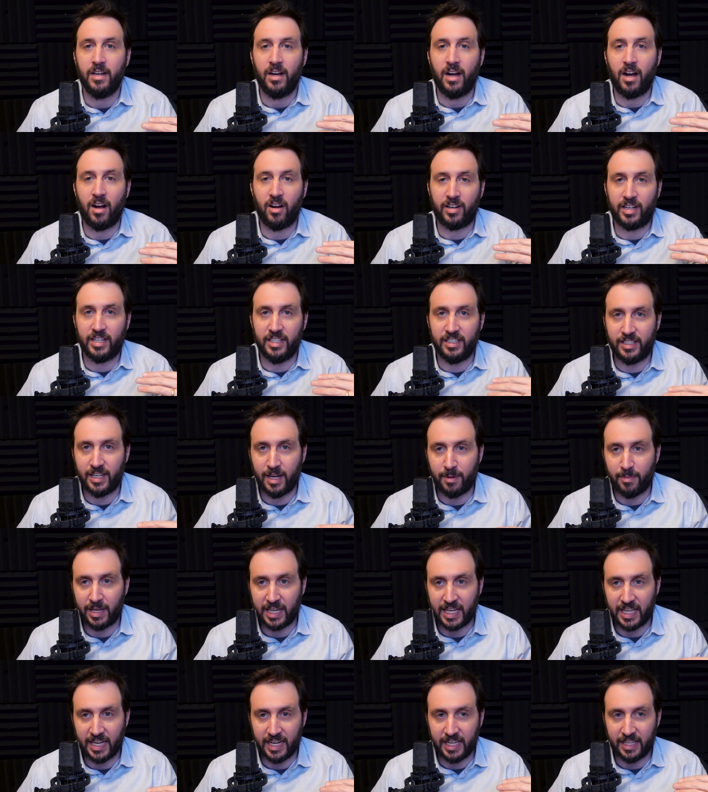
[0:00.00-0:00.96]
are
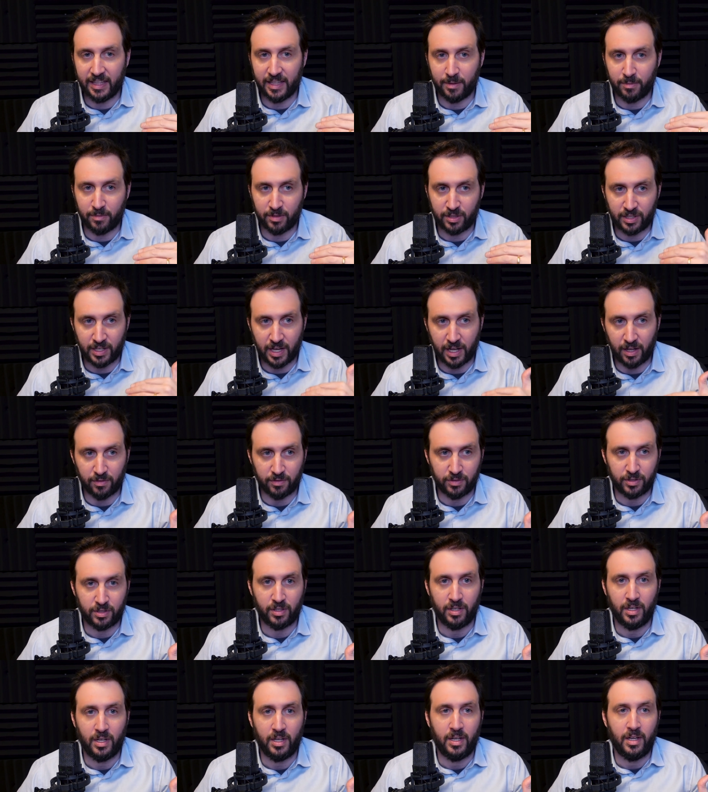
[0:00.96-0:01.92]
condemning it in themselves.